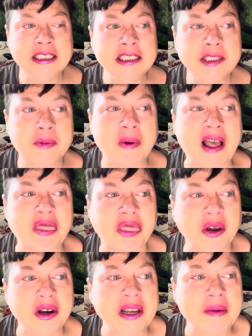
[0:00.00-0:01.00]
It's about
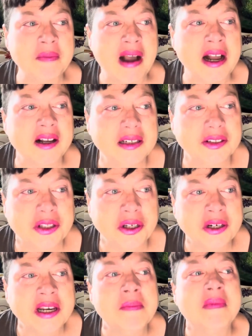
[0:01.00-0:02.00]
30
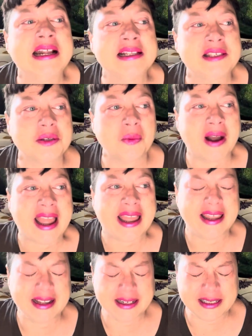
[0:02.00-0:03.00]
minutes
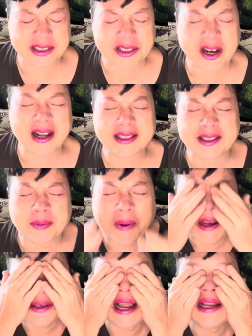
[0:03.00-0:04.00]
away. It's
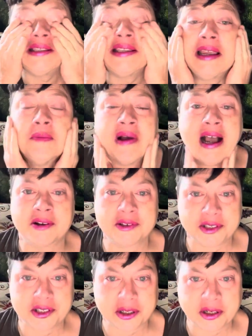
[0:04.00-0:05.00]
about 19
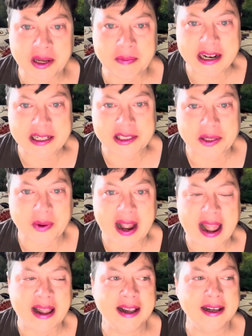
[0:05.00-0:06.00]
miles, 30 minutes away.